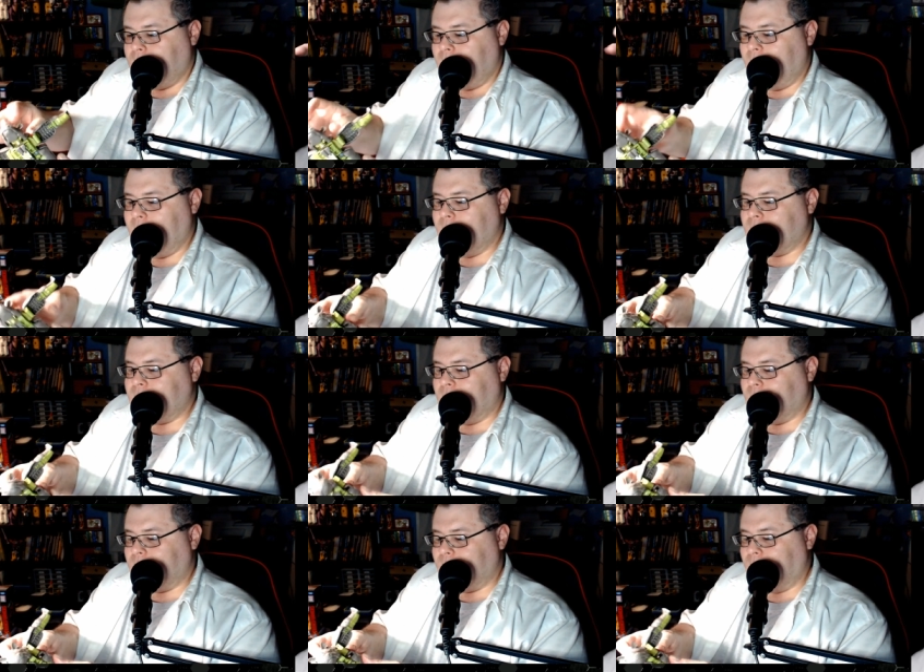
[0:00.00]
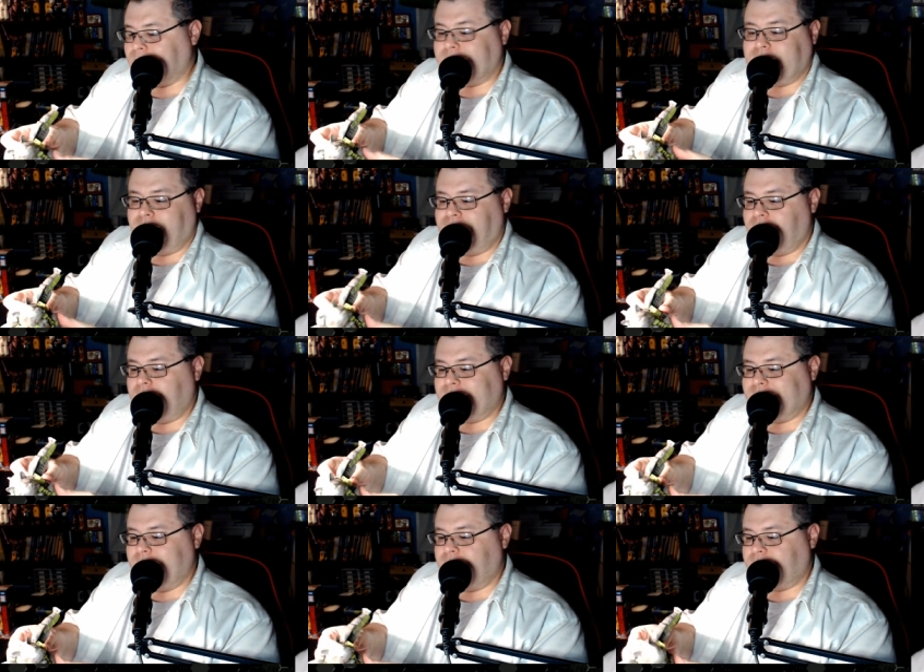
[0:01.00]
And that was actually a fairly
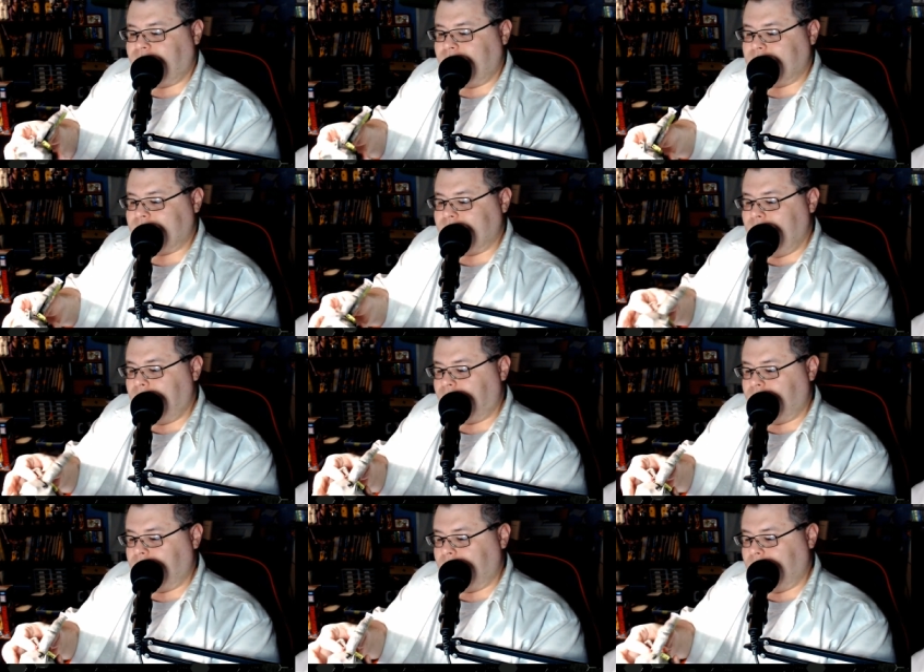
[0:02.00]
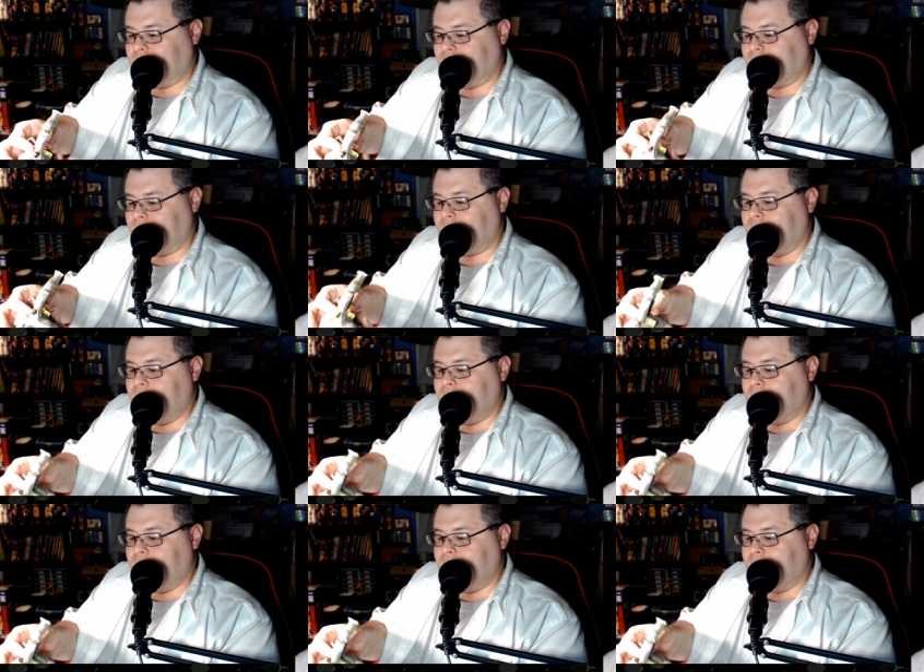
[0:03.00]
satisfying snap when I did that.